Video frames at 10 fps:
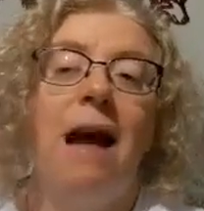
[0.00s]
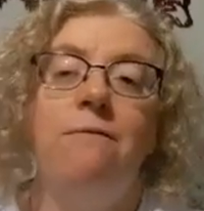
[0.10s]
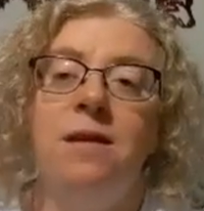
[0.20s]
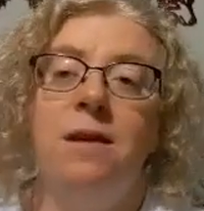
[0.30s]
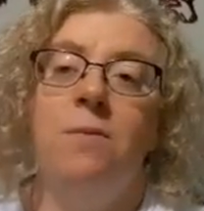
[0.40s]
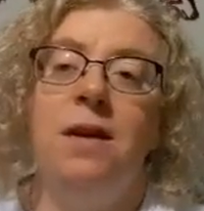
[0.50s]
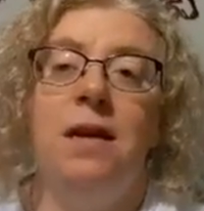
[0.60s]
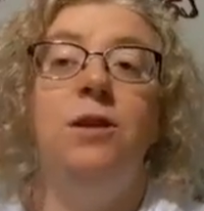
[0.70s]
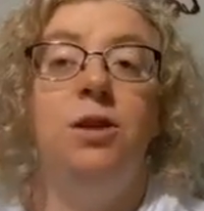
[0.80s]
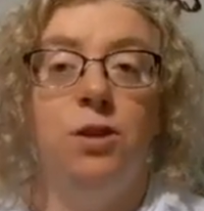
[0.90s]
everything we
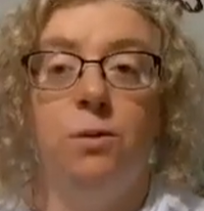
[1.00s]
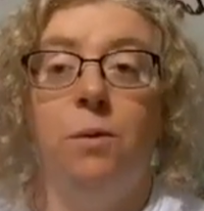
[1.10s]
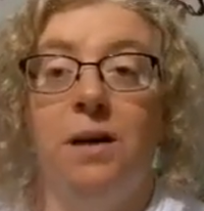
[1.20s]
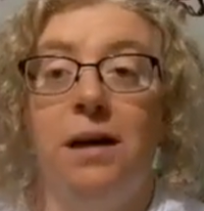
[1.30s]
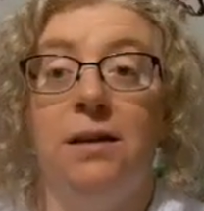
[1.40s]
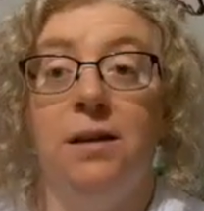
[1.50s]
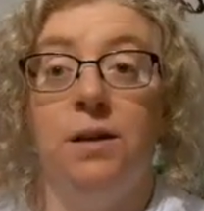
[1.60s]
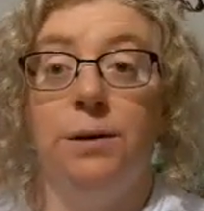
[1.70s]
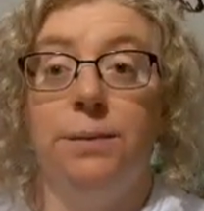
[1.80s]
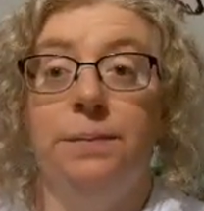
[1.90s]
need to do what we need to do